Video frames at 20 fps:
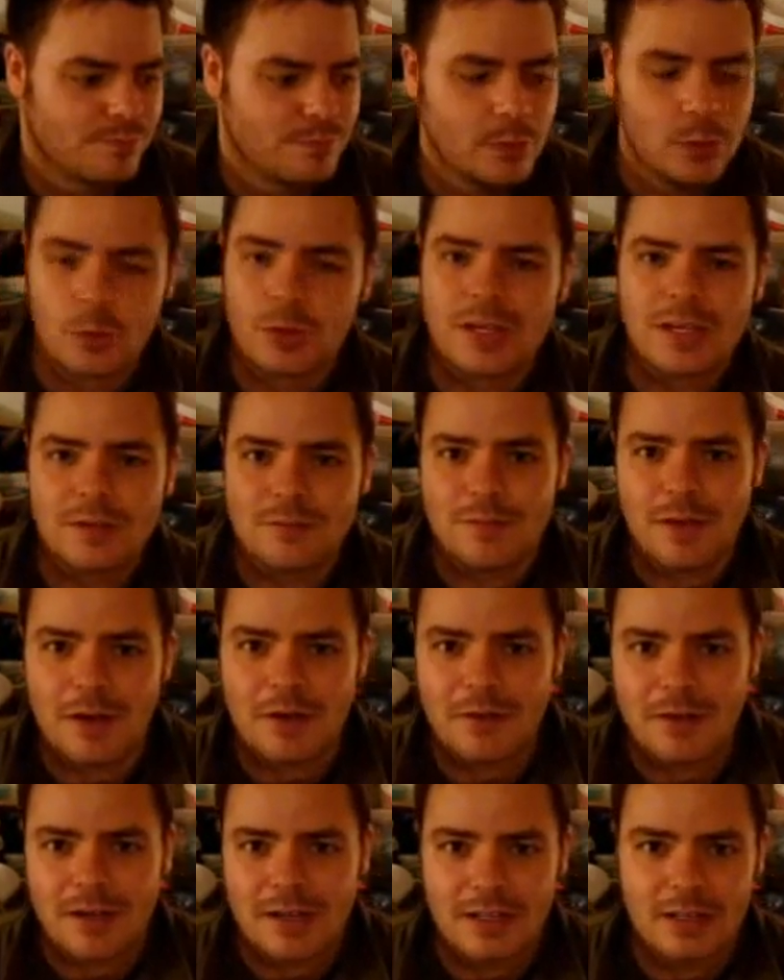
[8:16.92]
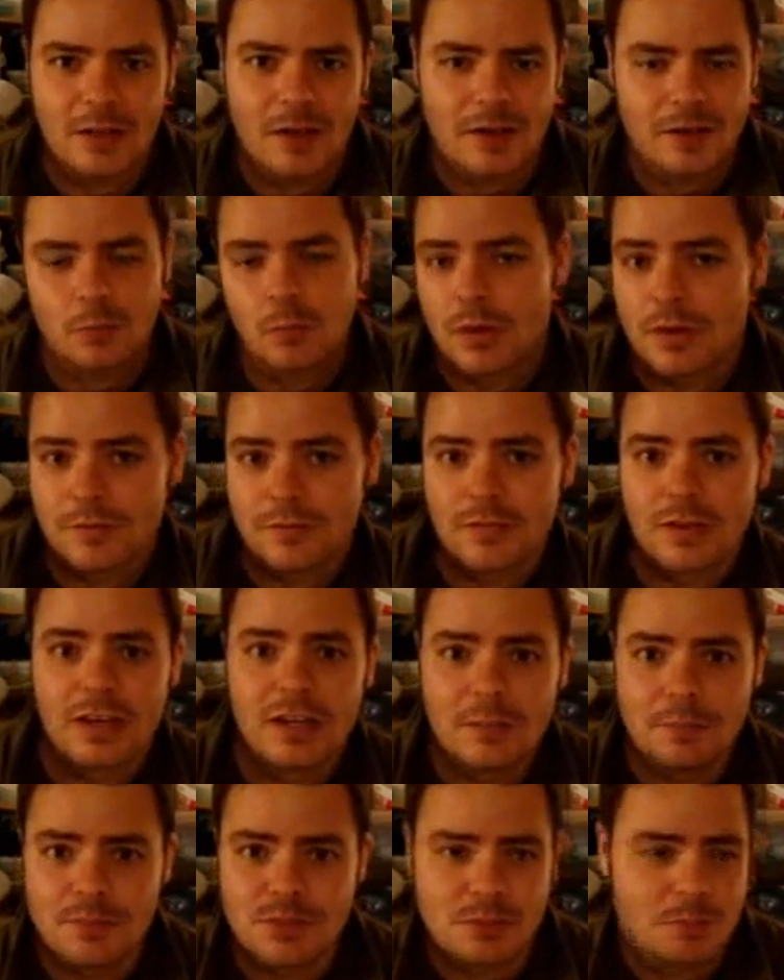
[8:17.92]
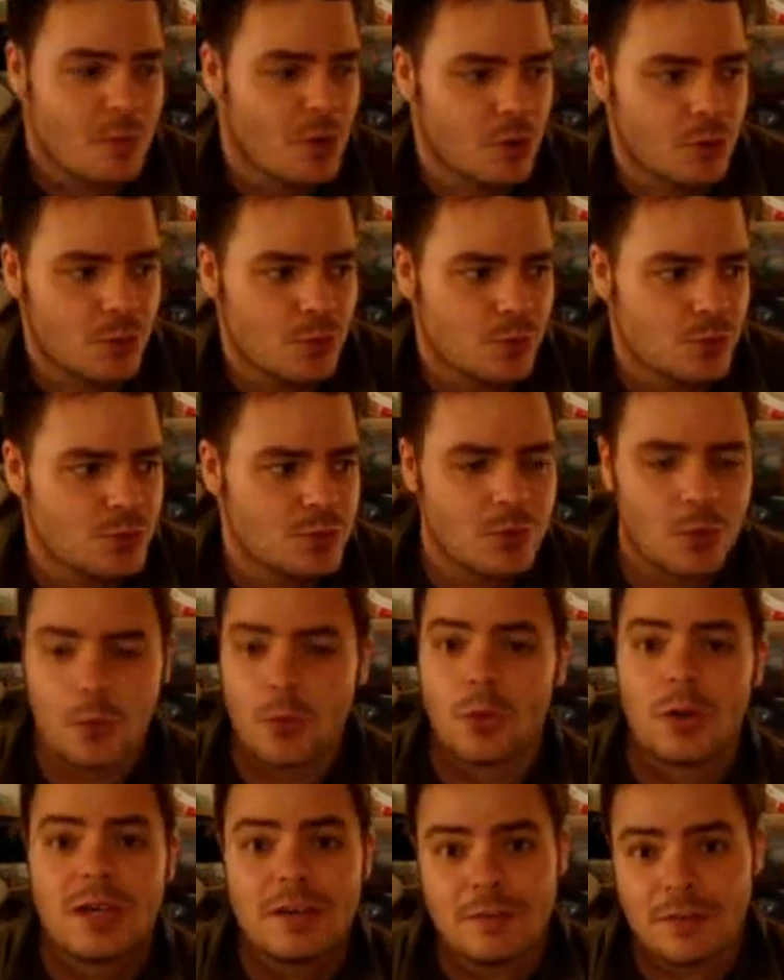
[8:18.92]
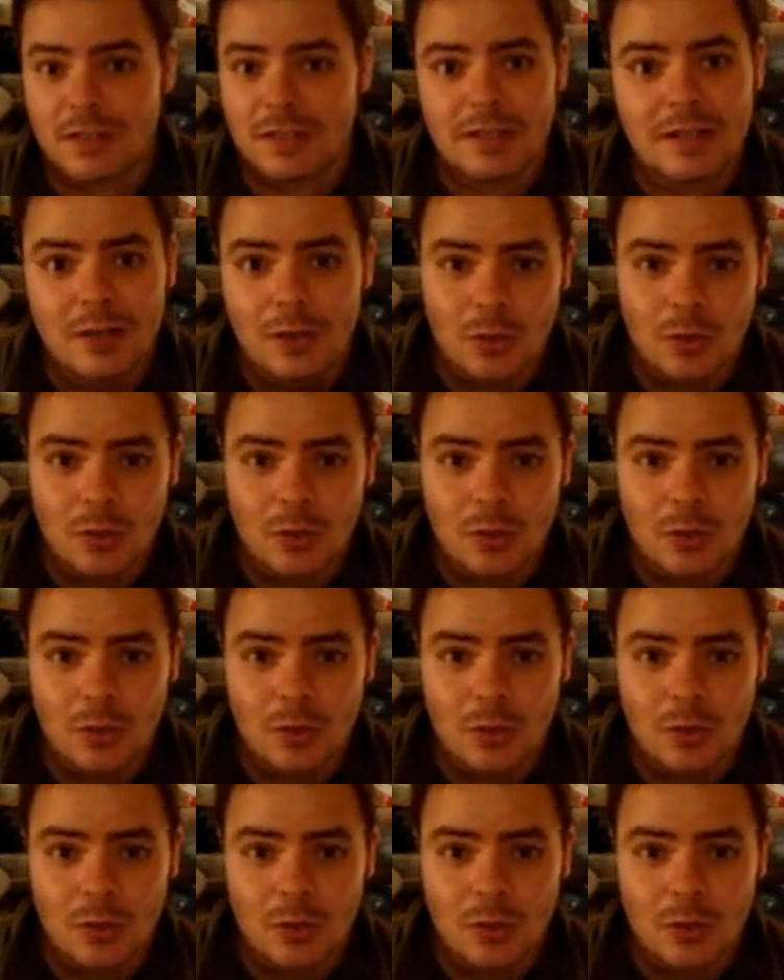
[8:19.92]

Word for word: looking very like one of Klimt's models or even